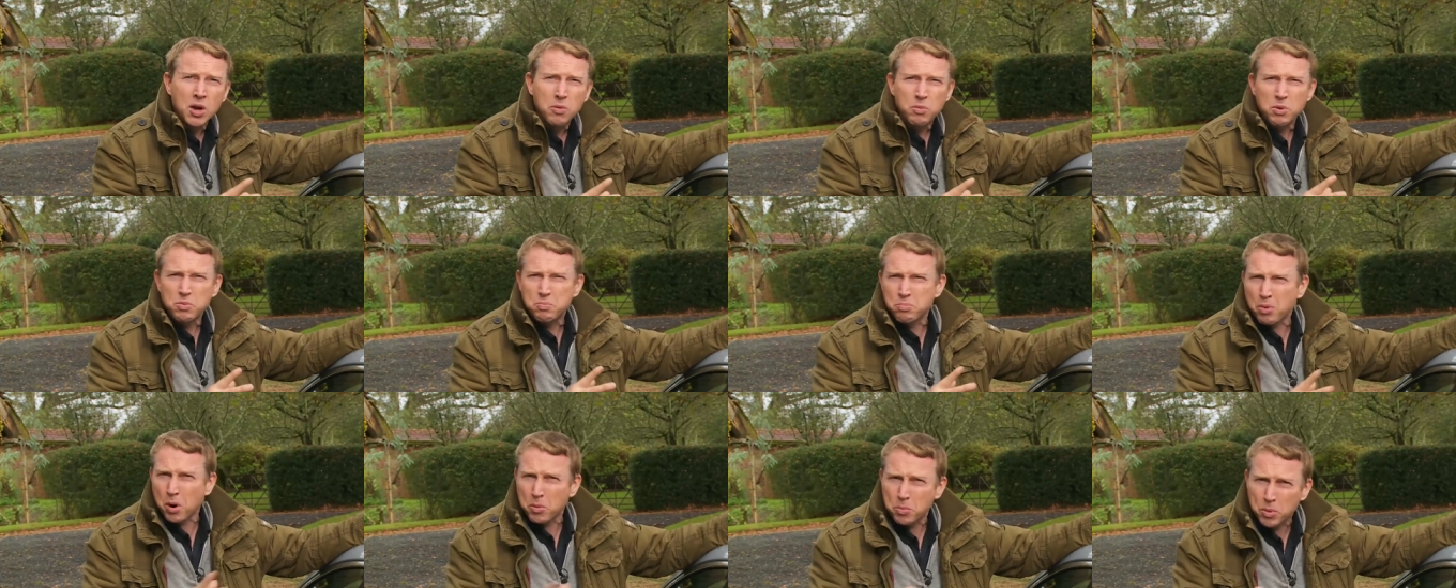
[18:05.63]

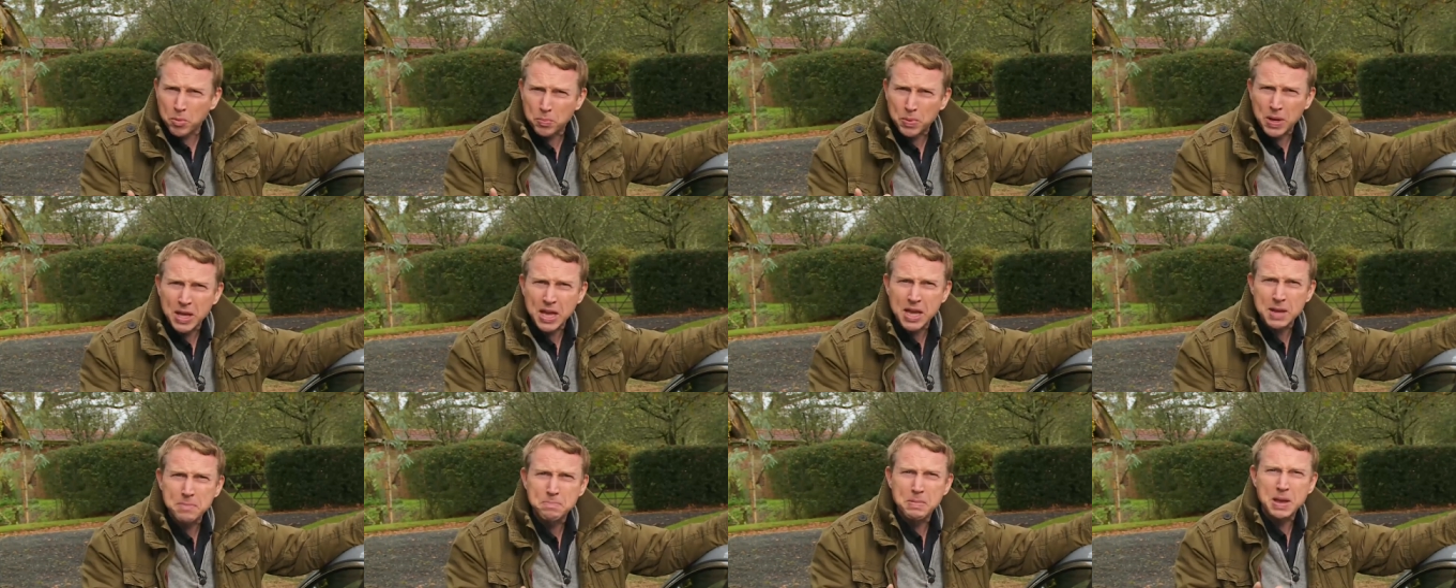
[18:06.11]
would
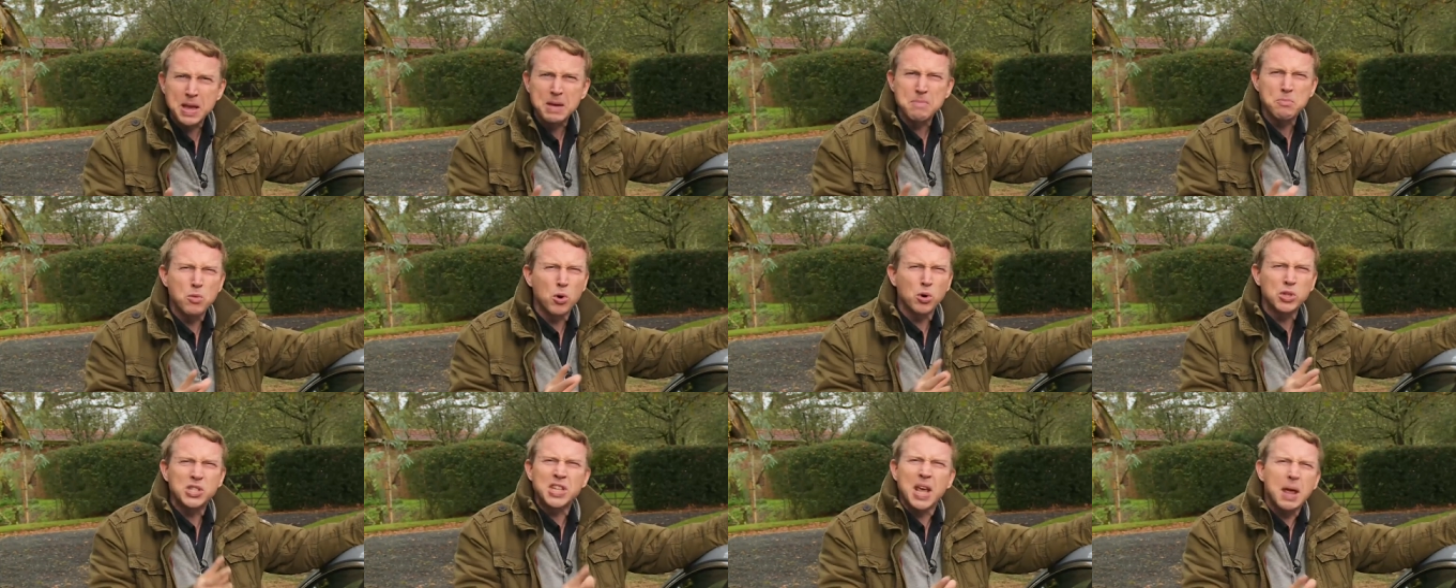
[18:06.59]
probably be
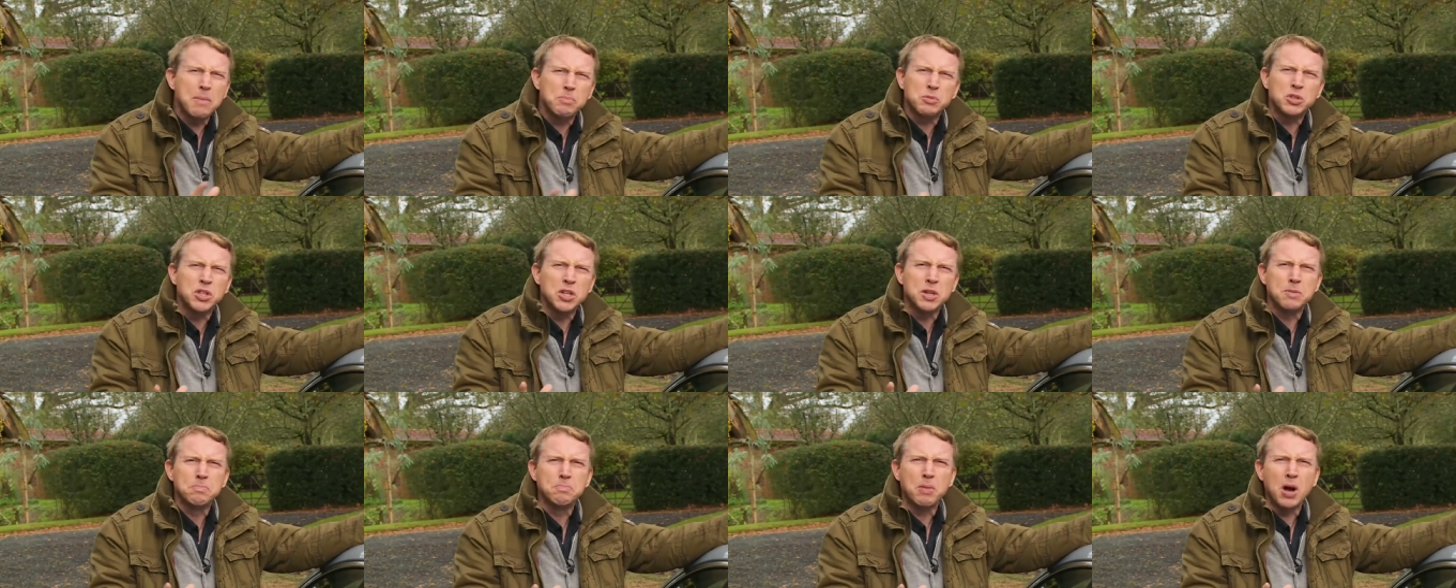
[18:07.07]
more
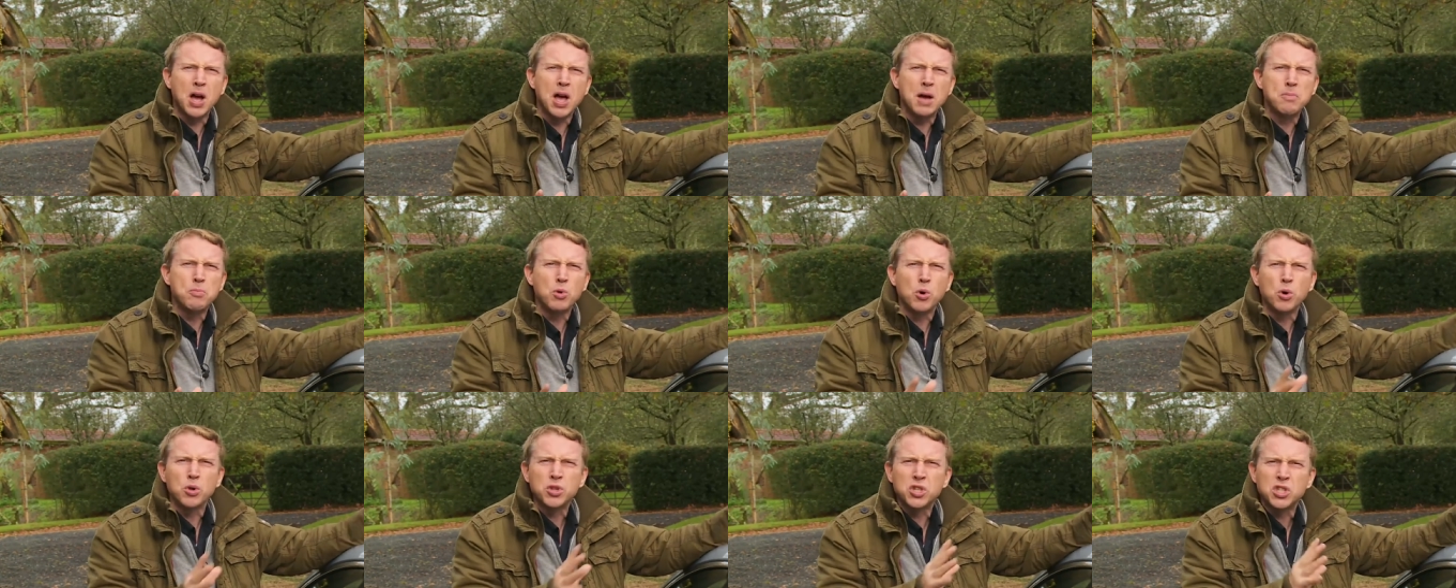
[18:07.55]
tempted by a
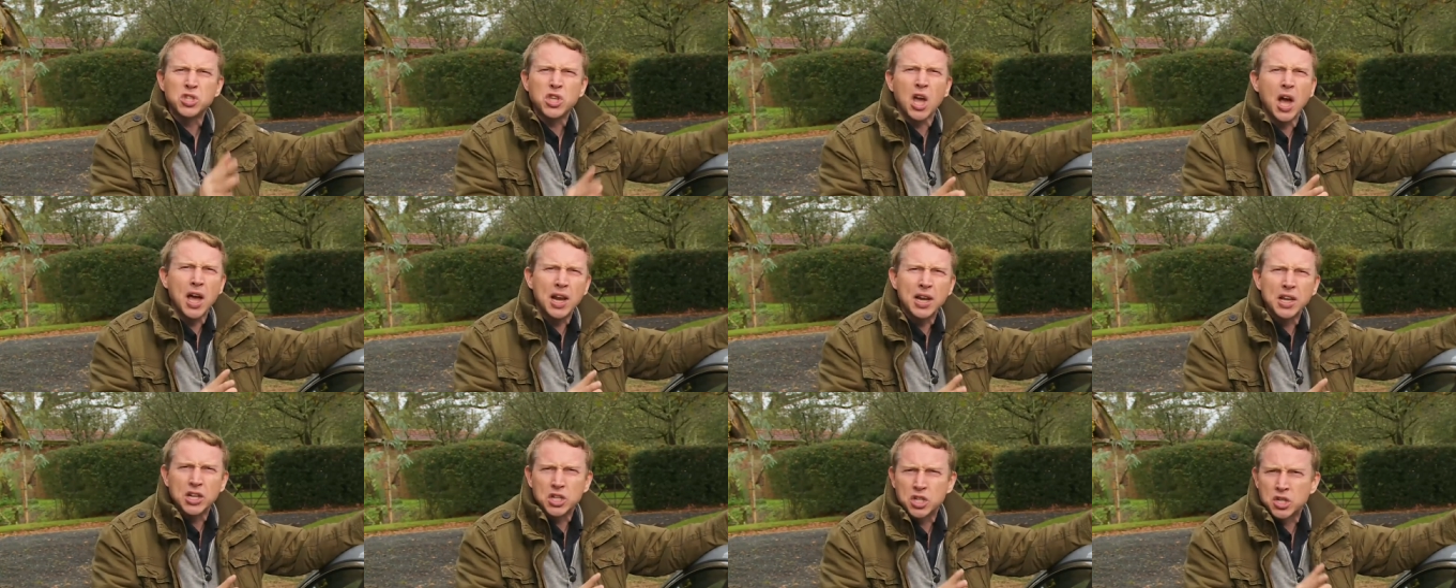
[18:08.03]
more
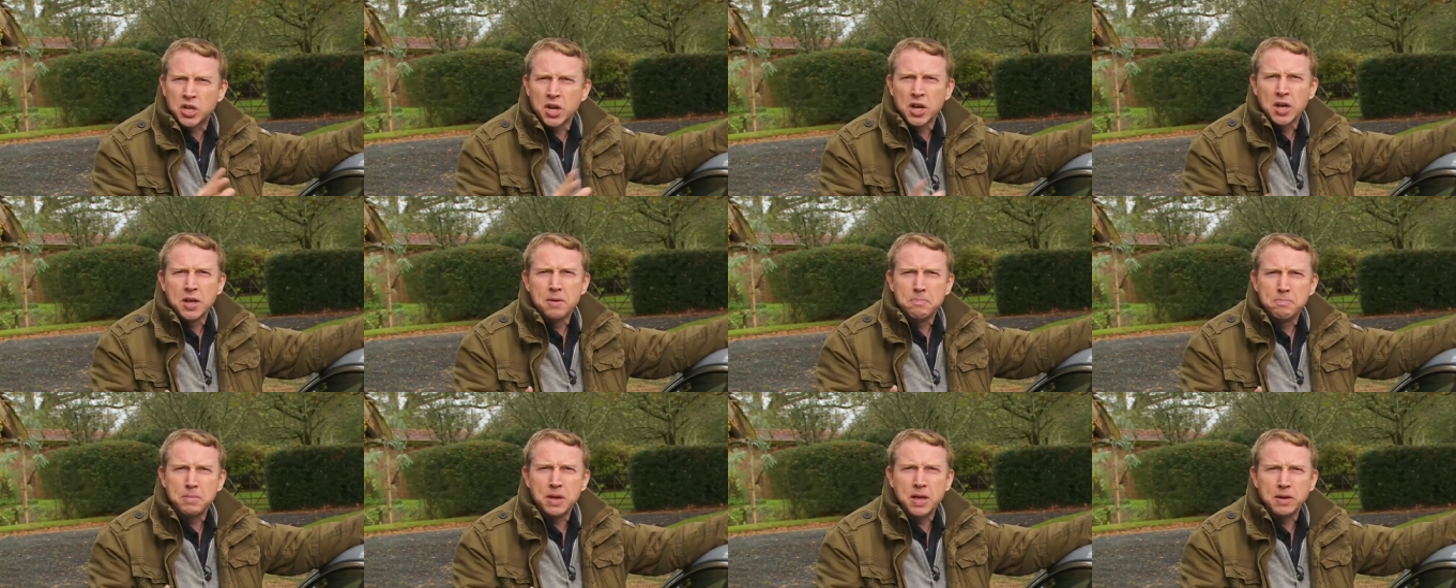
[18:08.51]
stylish
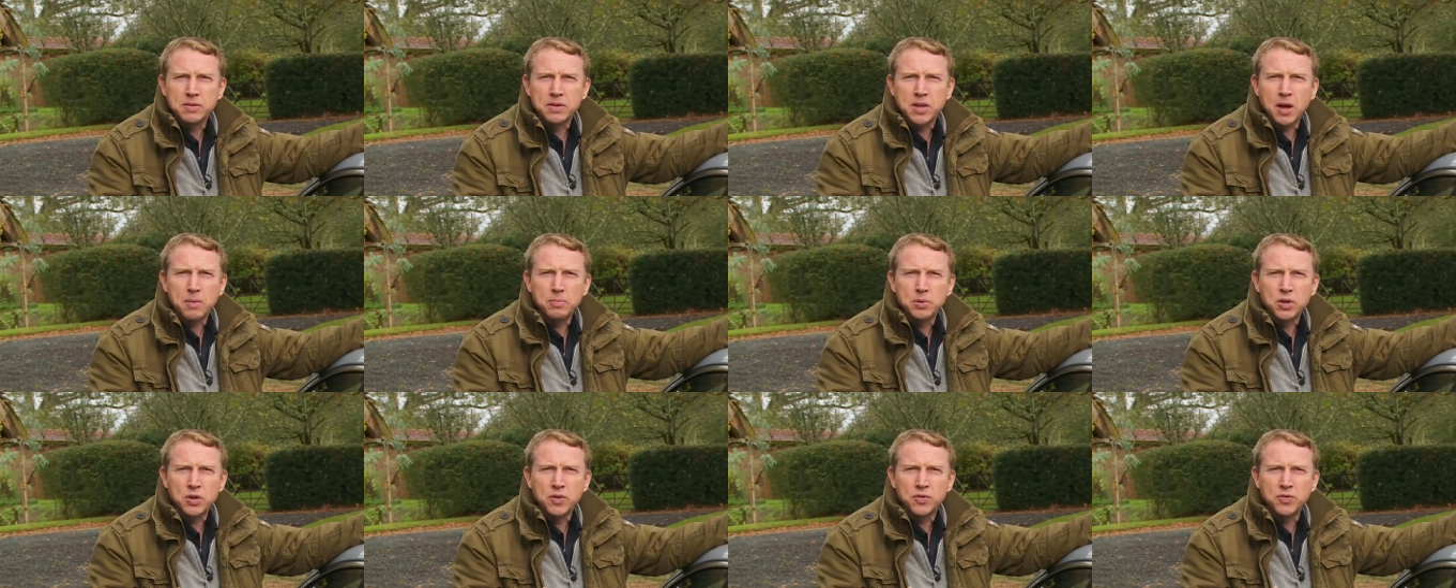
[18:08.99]

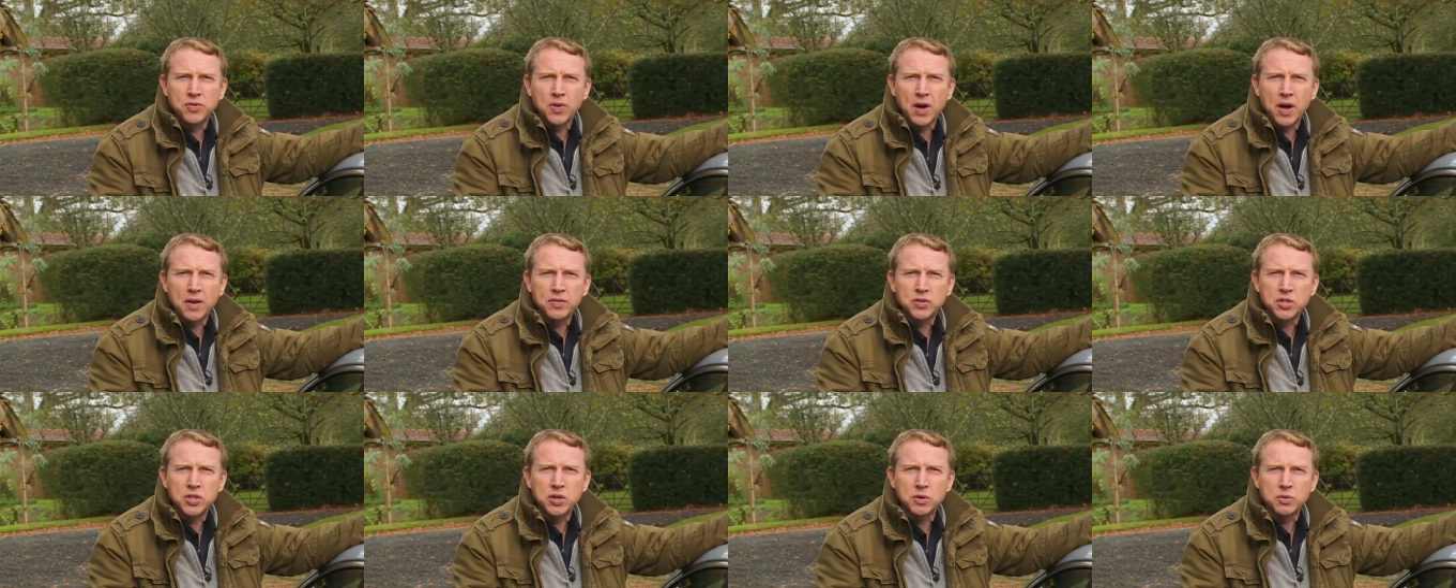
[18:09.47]
BMW
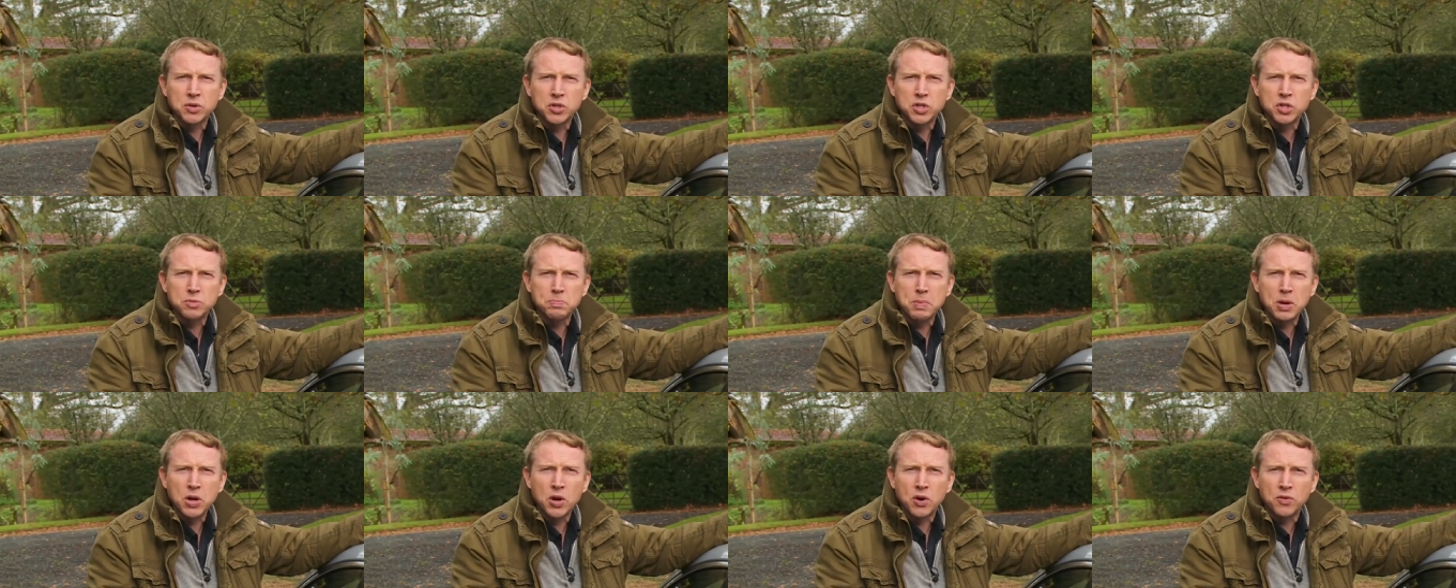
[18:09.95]
5 Series
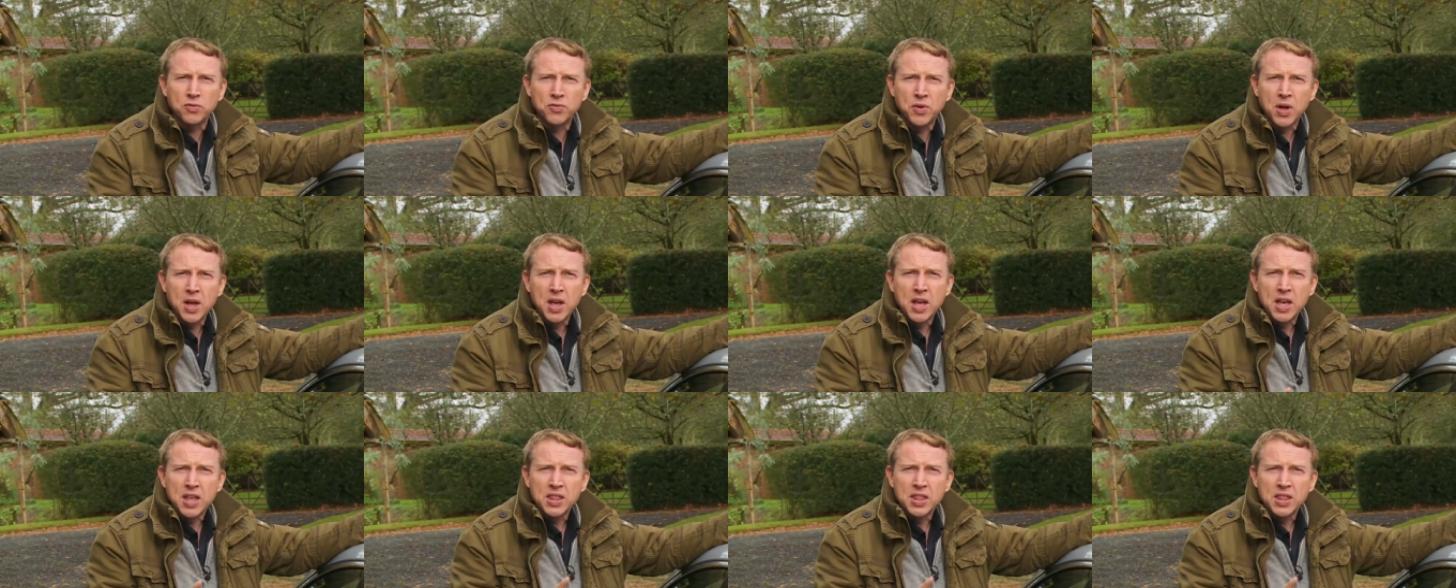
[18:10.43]
spin-off,